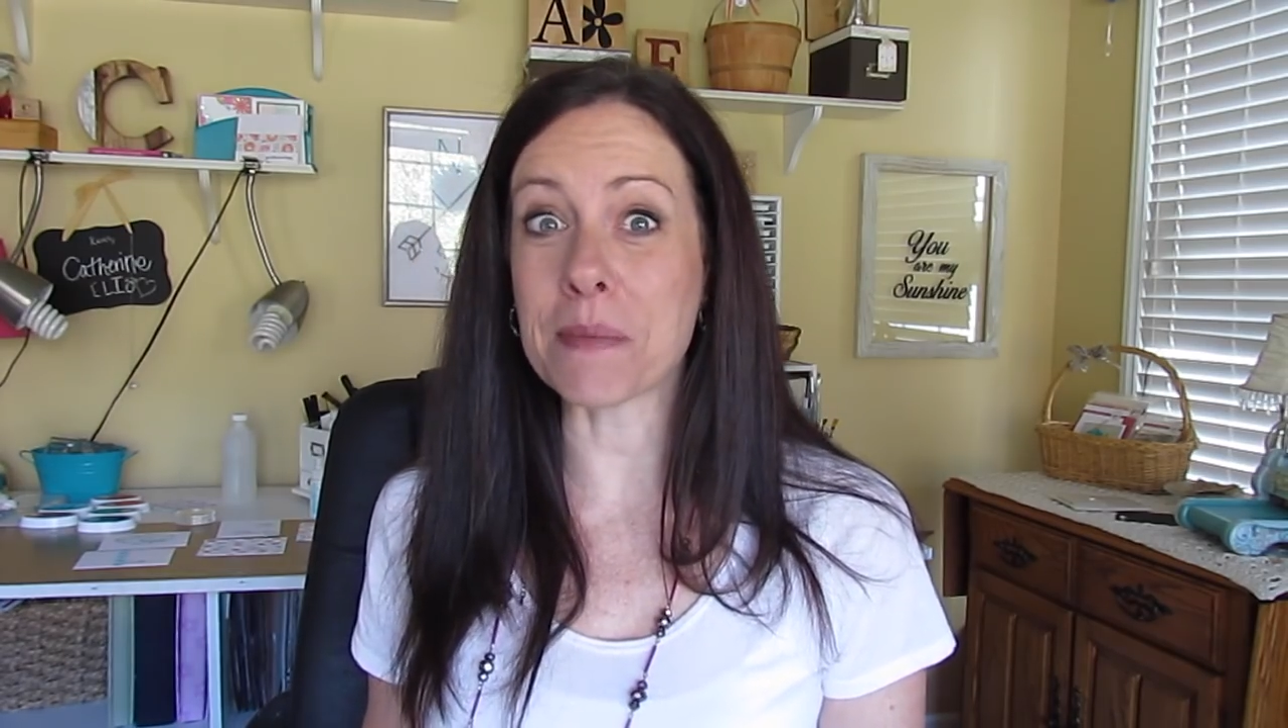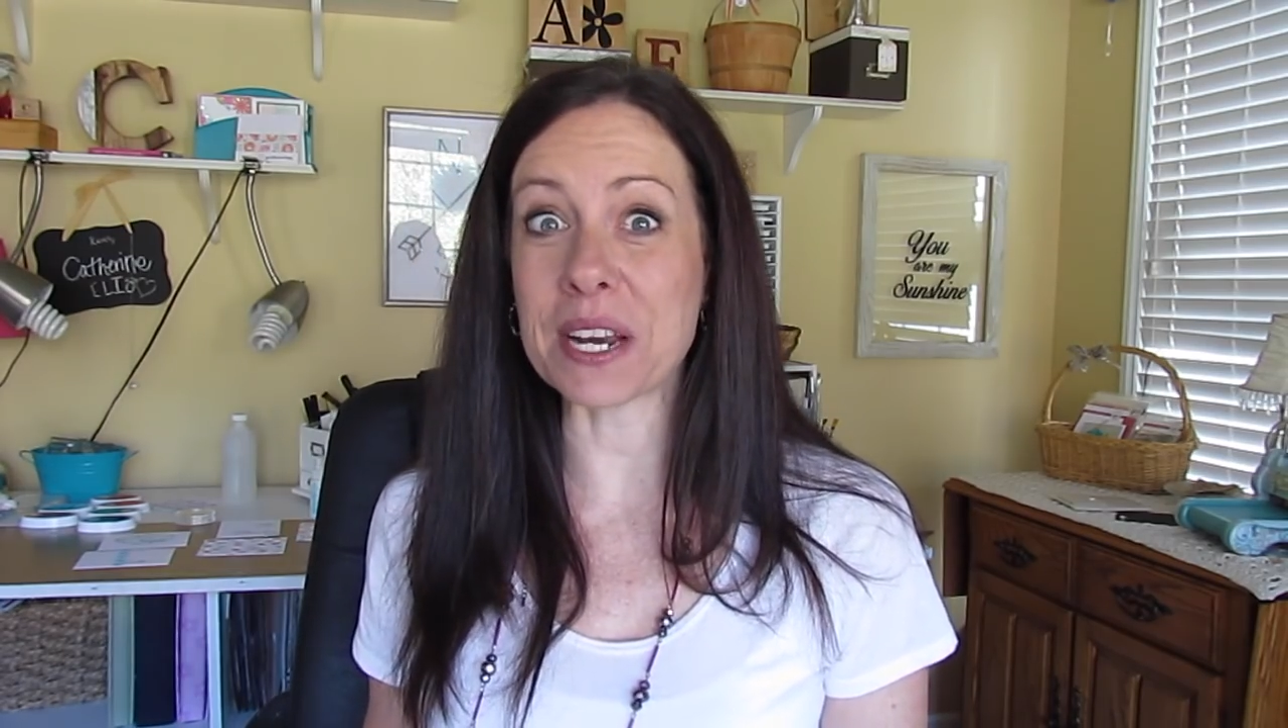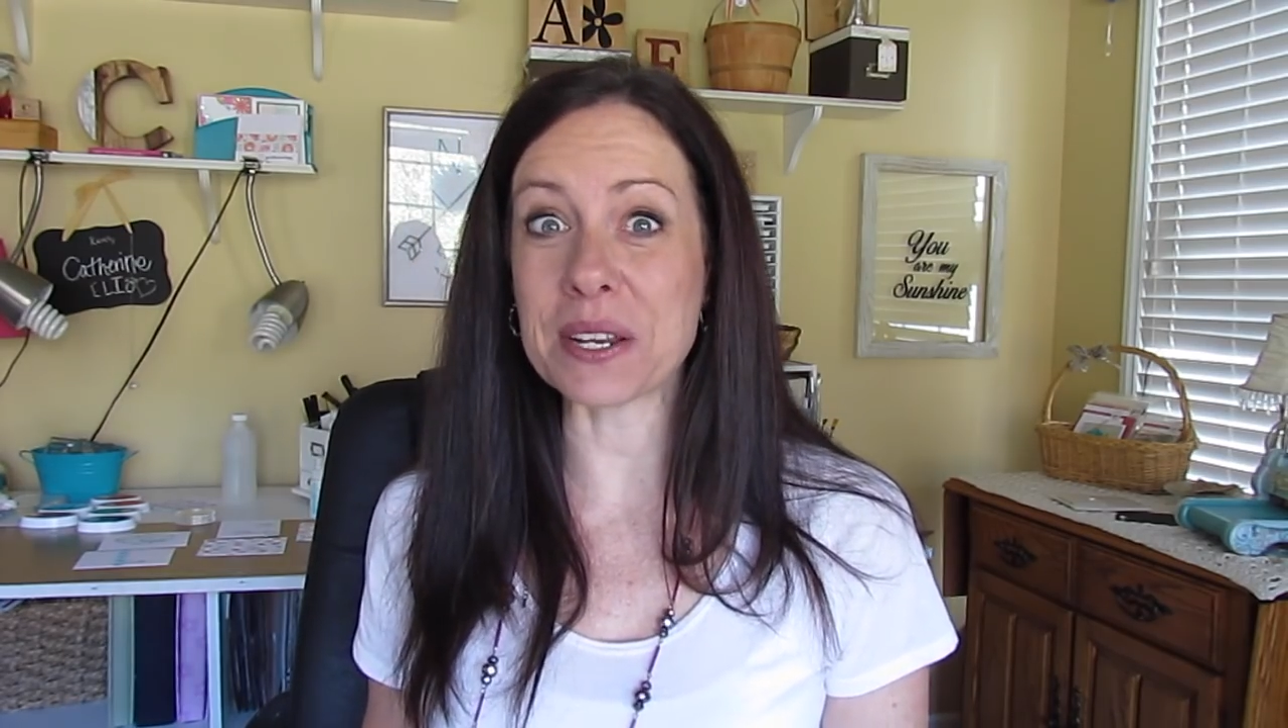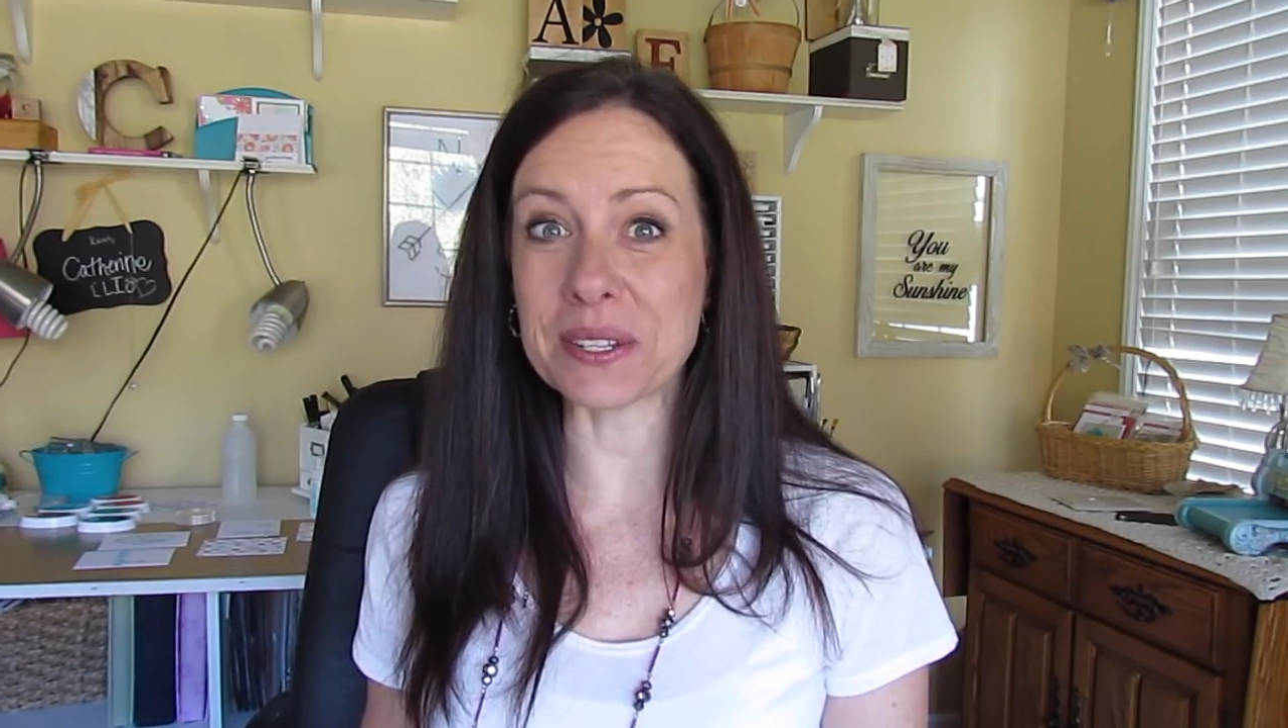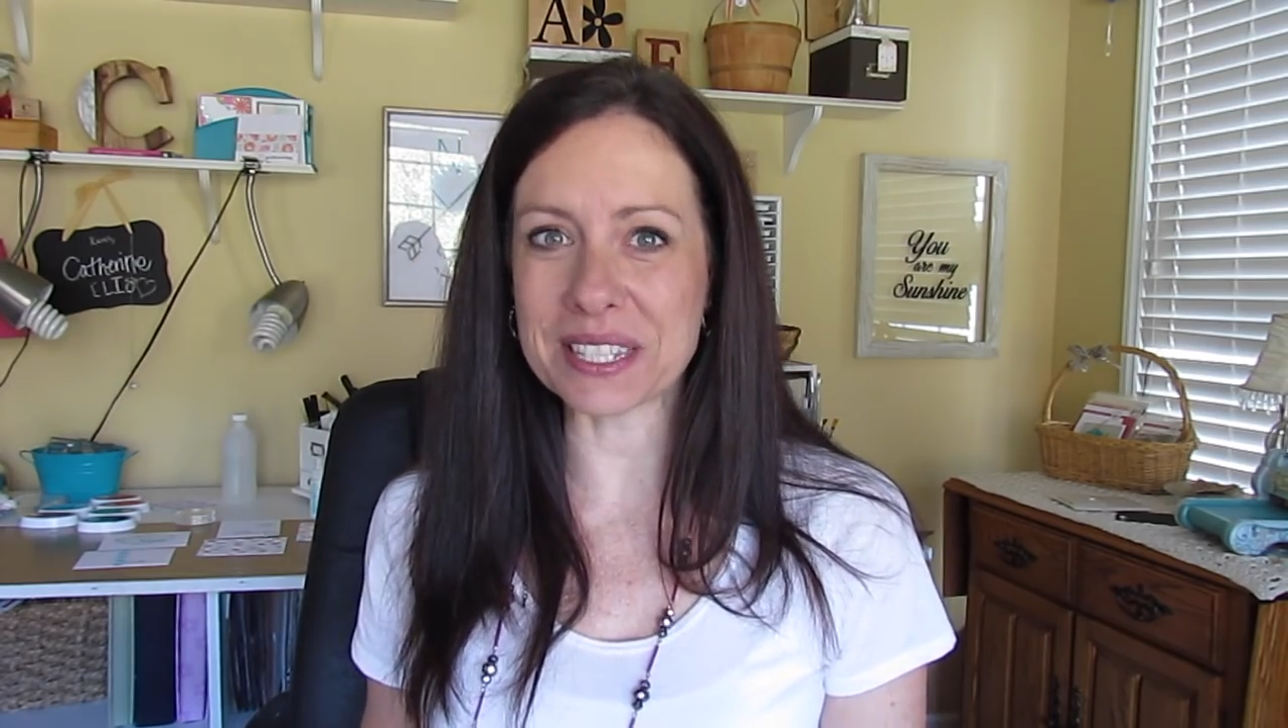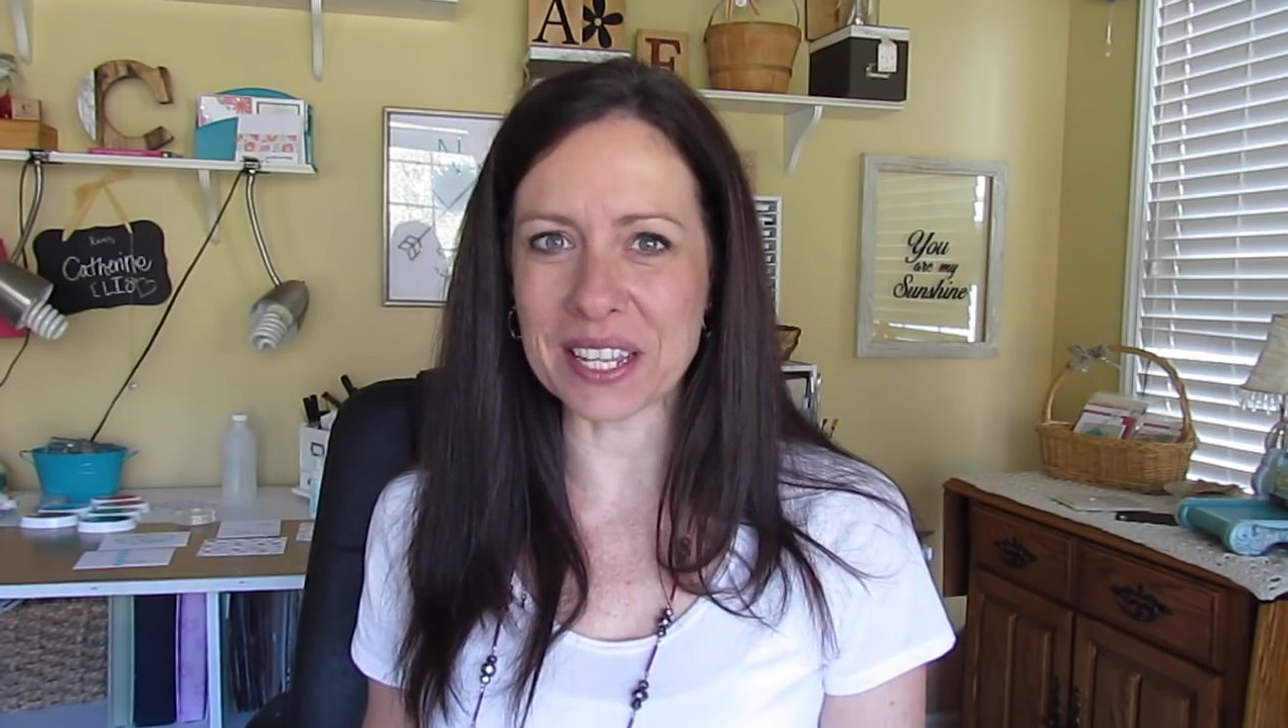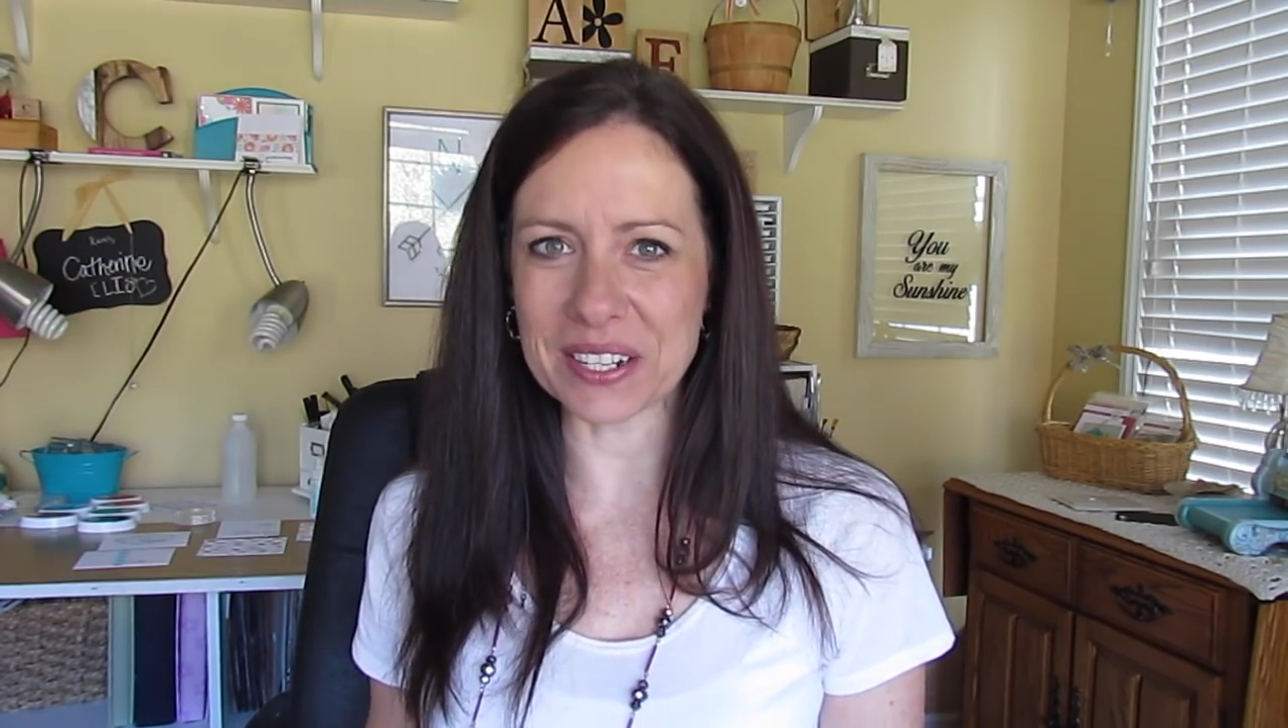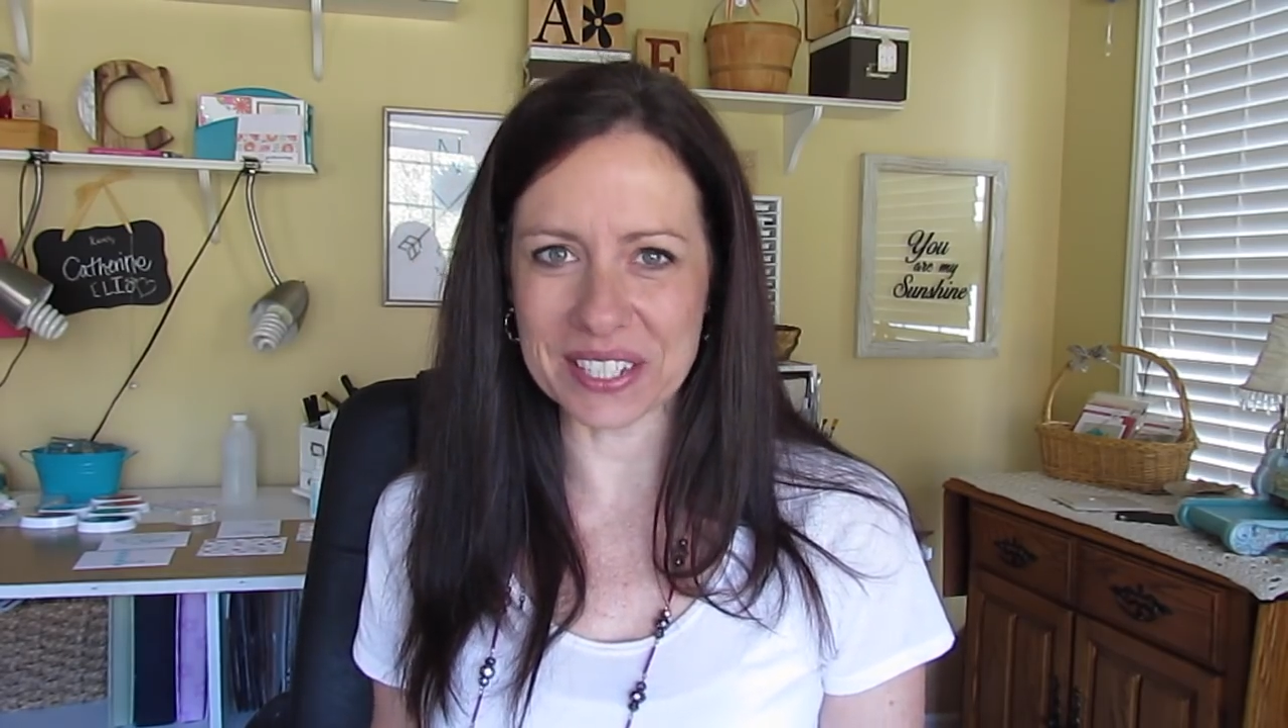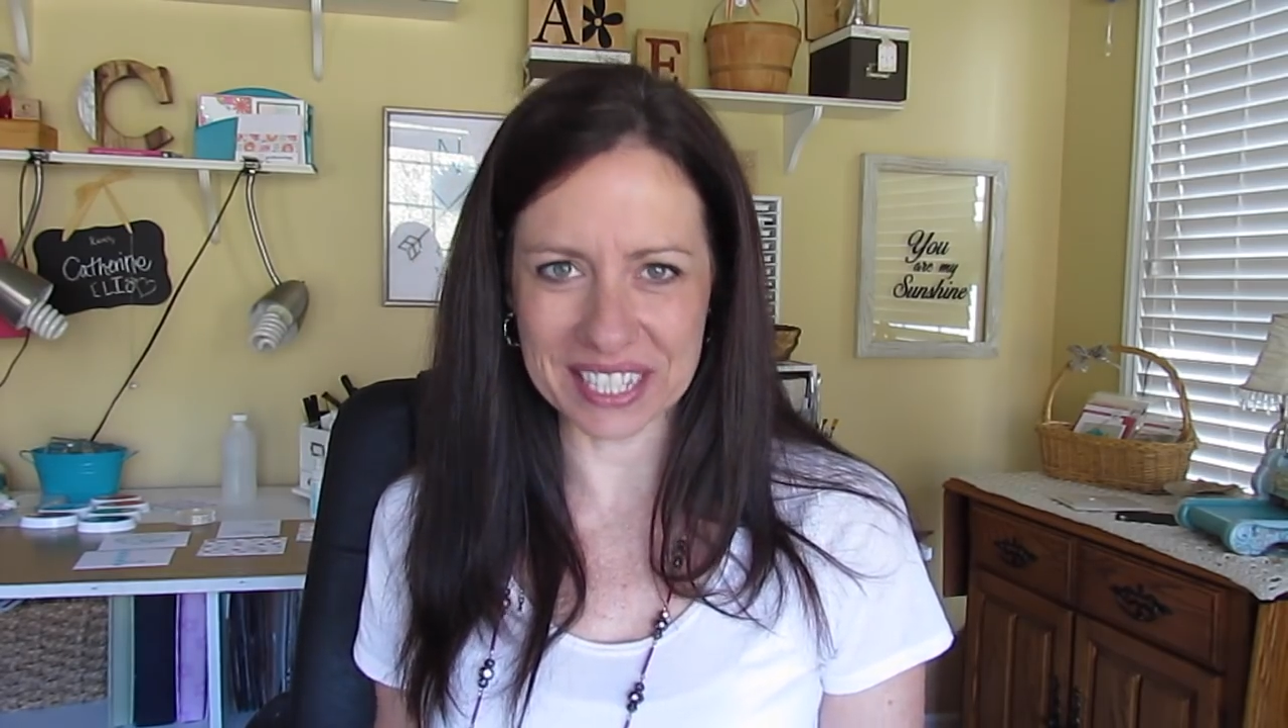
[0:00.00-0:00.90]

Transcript: my newsletter